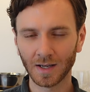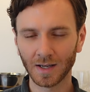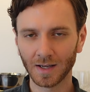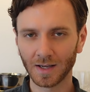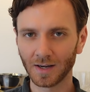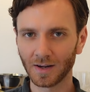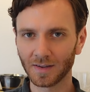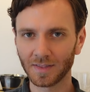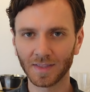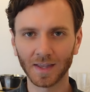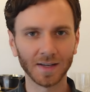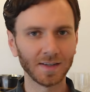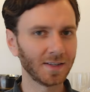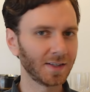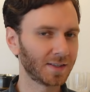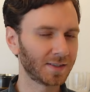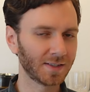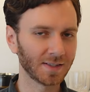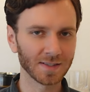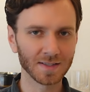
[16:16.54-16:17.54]
And
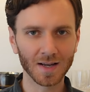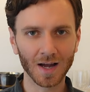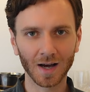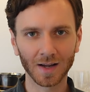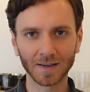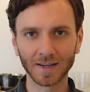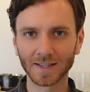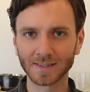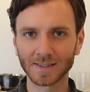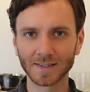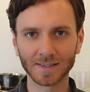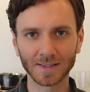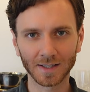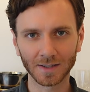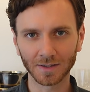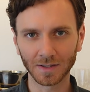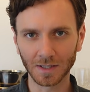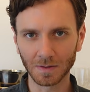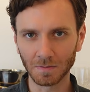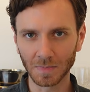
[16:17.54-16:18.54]
authentic does not
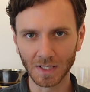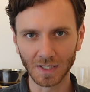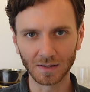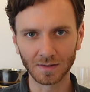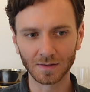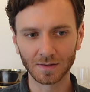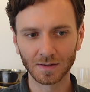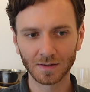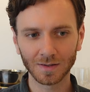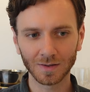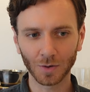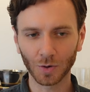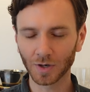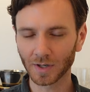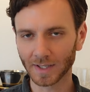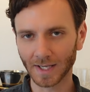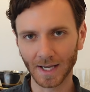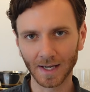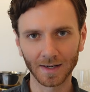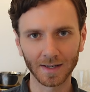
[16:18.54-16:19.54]
necessarily mean
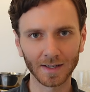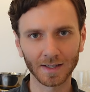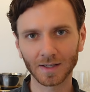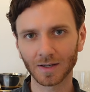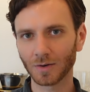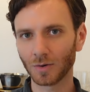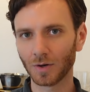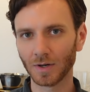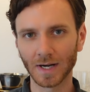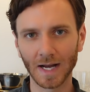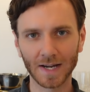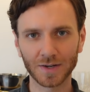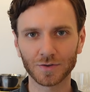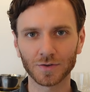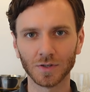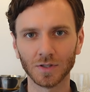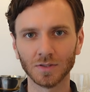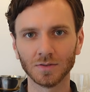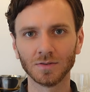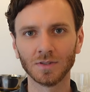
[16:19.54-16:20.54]
organic or
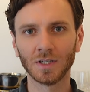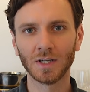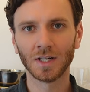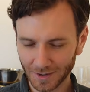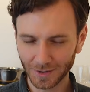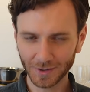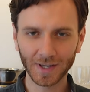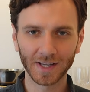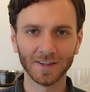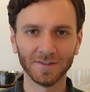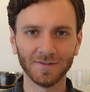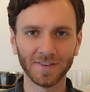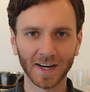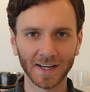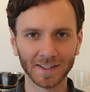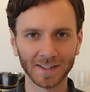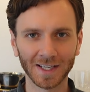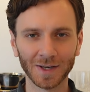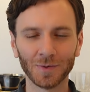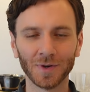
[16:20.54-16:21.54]
natural. Okay, and
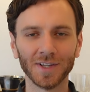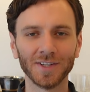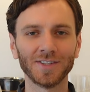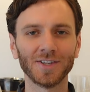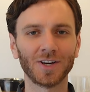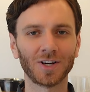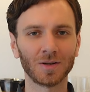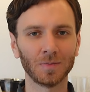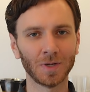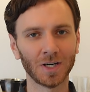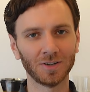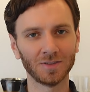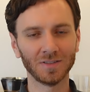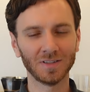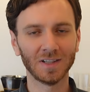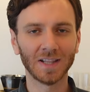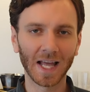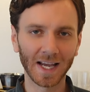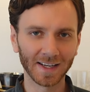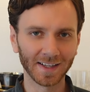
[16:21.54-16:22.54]
finally I want to talk
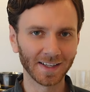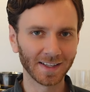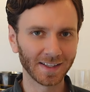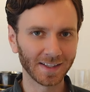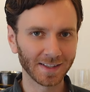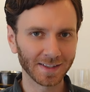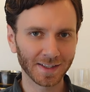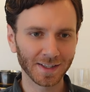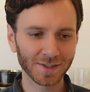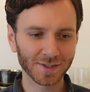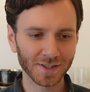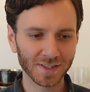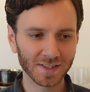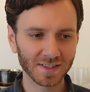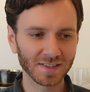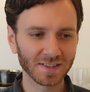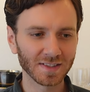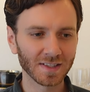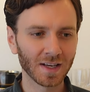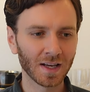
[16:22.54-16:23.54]
about lighting in
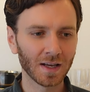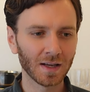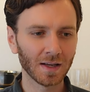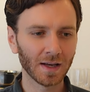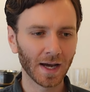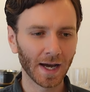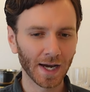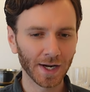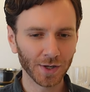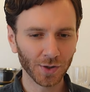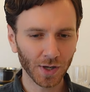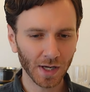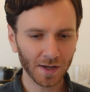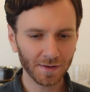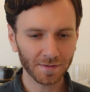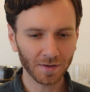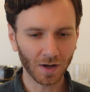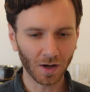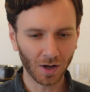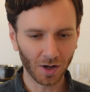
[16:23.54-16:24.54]
kitchens. I don't
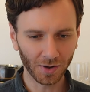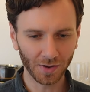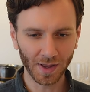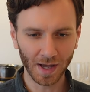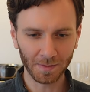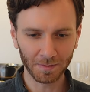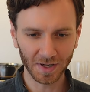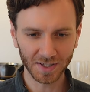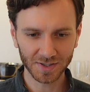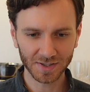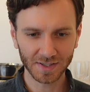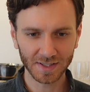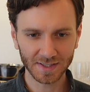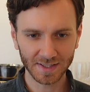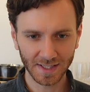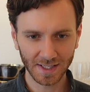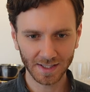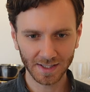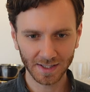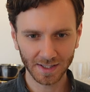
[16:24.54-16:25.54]
have all that much to
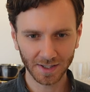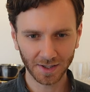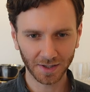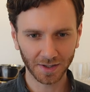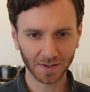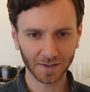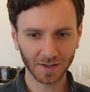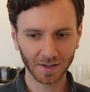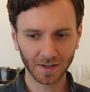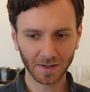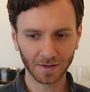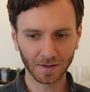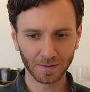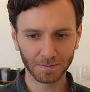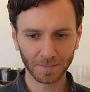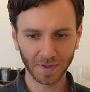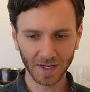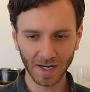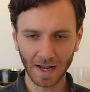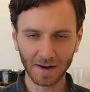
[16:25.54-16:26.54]
say here,
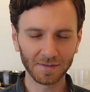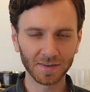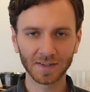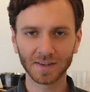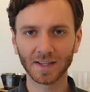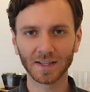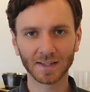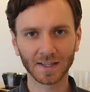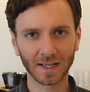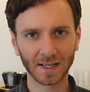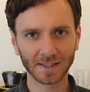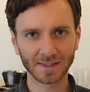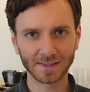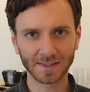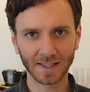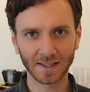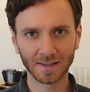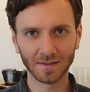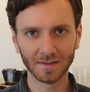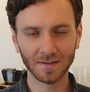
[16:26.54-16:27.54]
but everything that I
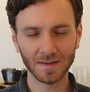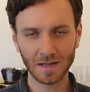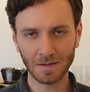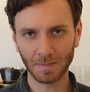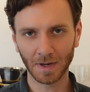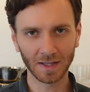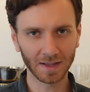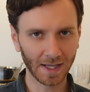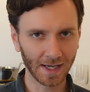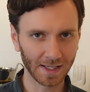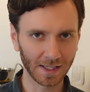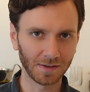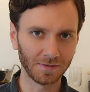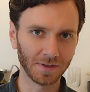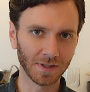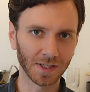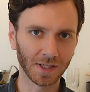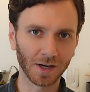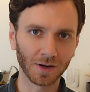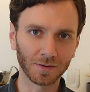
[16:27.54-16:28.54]
said in my lighting
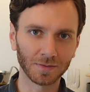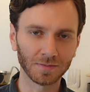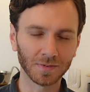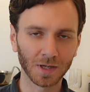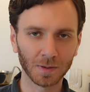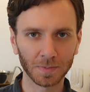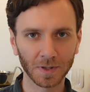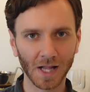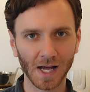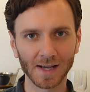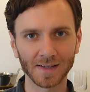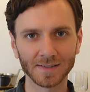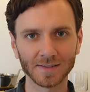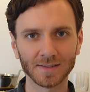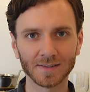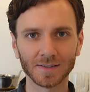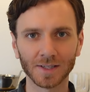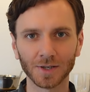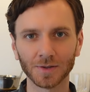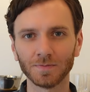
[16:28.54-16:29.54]
video applies.
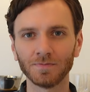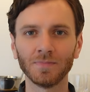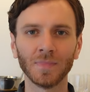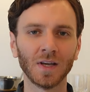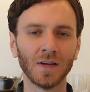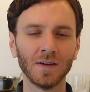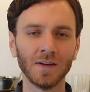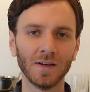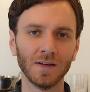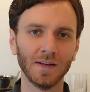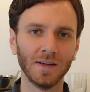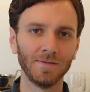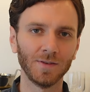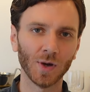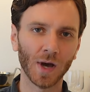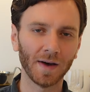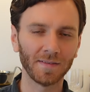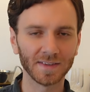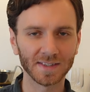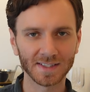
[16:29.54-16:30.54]
So if you
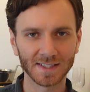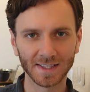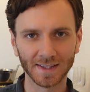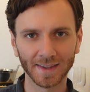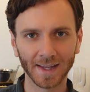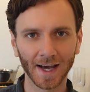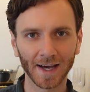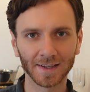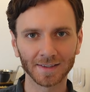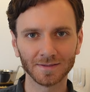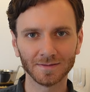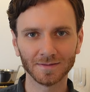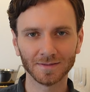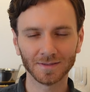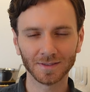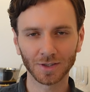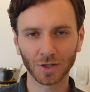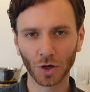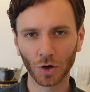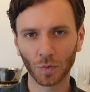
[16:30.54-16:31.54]
haven't seen that,
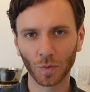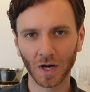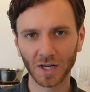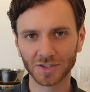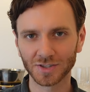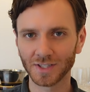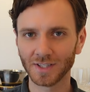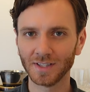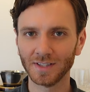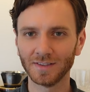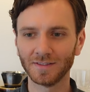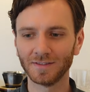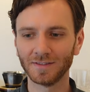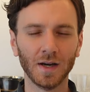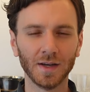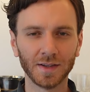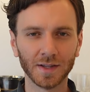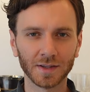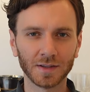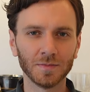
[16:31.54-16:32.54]
go watch it.
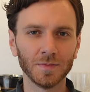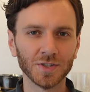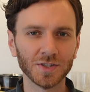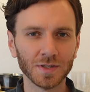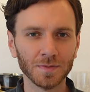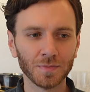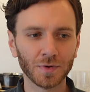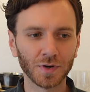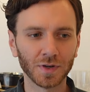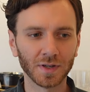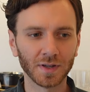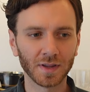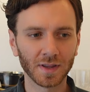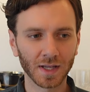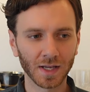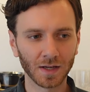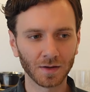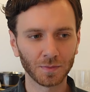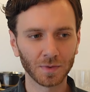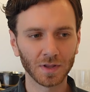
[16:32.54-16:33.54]
think the most important
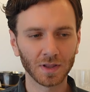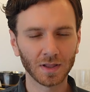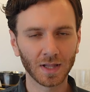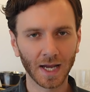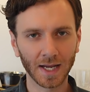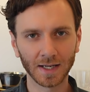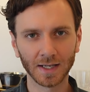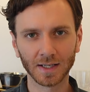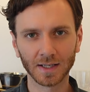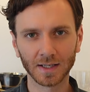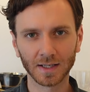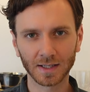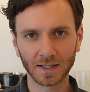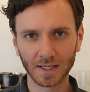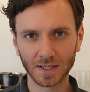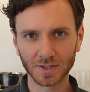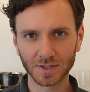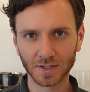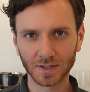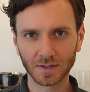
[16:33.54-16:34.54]
thing with lighting in a
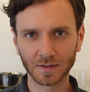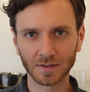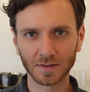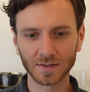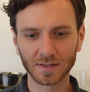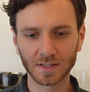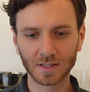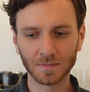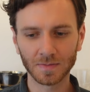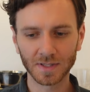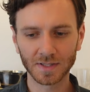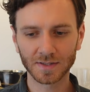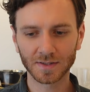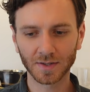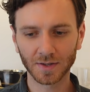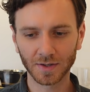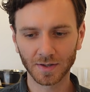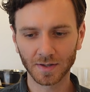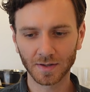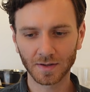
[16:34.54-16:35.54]
kitchen is to be
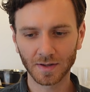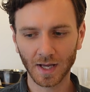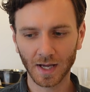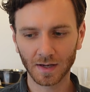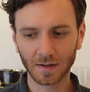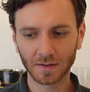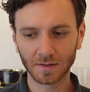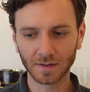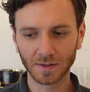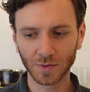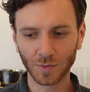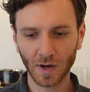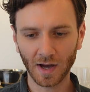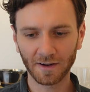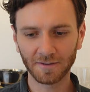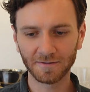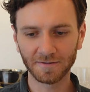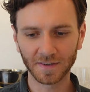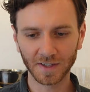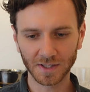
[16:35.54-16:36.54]
certain that you
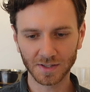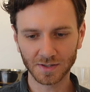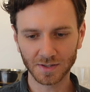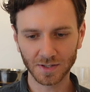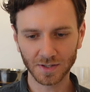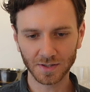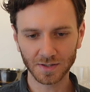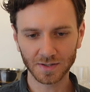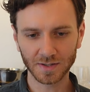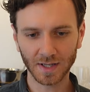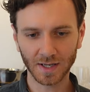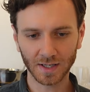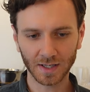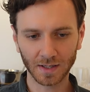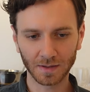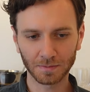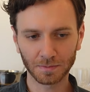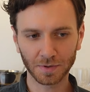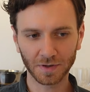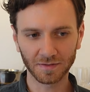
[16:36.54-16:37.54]
have fixtures that
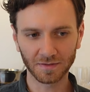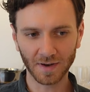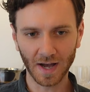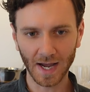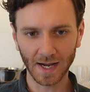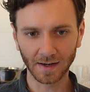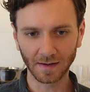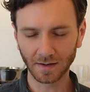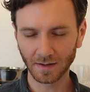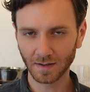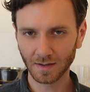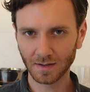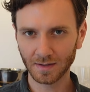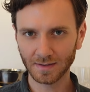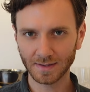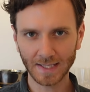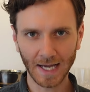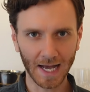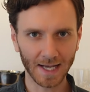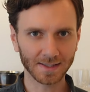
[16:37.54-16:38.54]
can provide
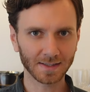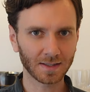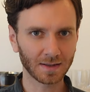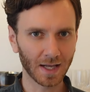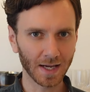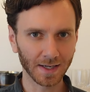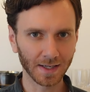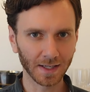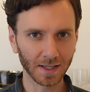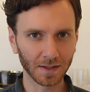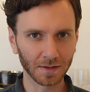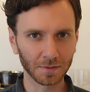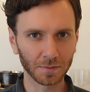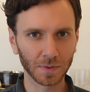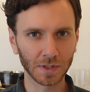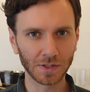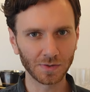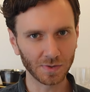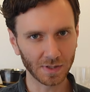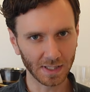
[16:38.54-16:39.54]
task lighting
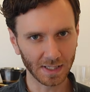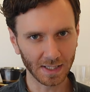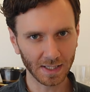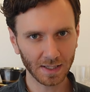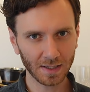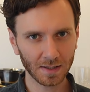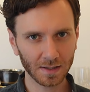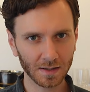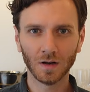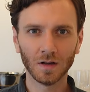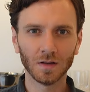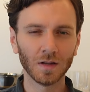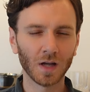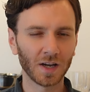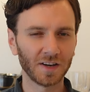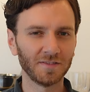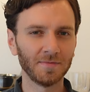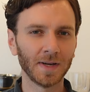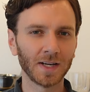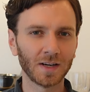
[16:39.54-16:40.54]
when you need it. A
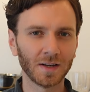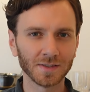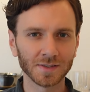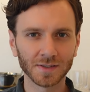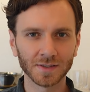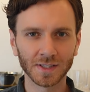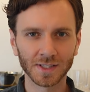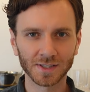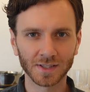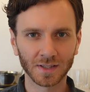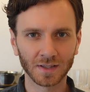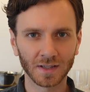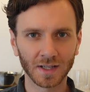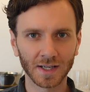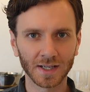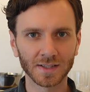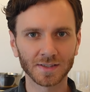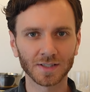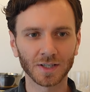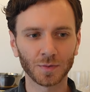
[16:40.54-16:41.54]
lot of my consultation
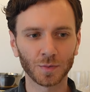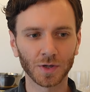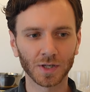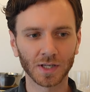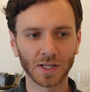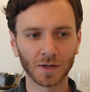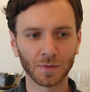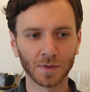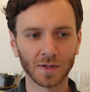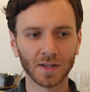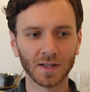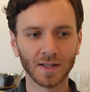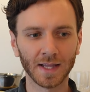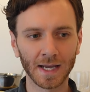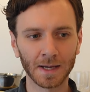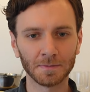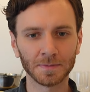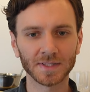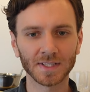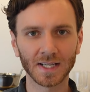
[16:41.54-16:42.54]
clients are working with
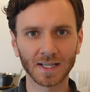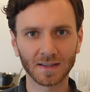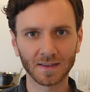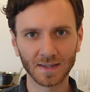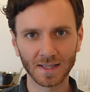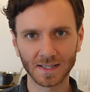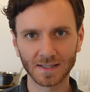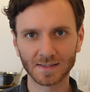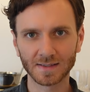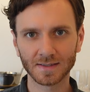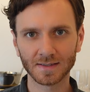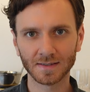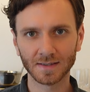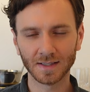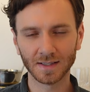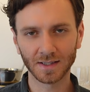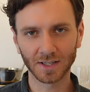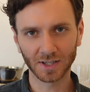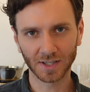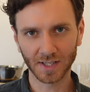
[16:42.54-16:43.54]
lamps like this
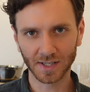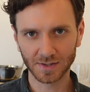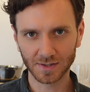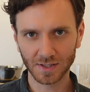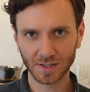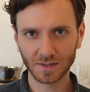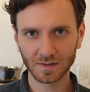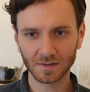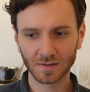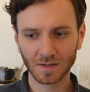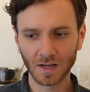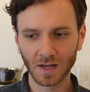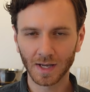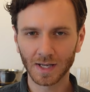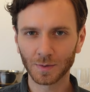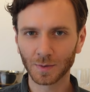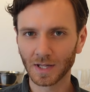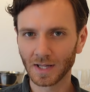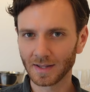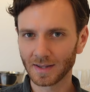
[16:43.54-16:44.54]
in their kitchen.
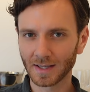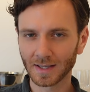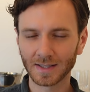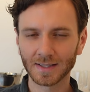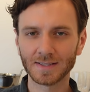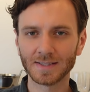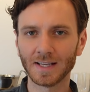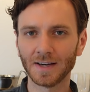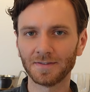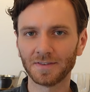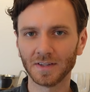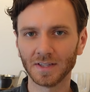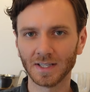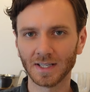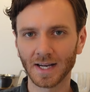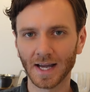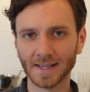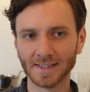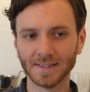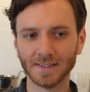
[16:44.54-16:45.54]
And while I think it's definitely
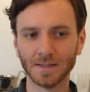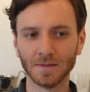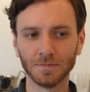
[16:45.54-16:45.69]
nice to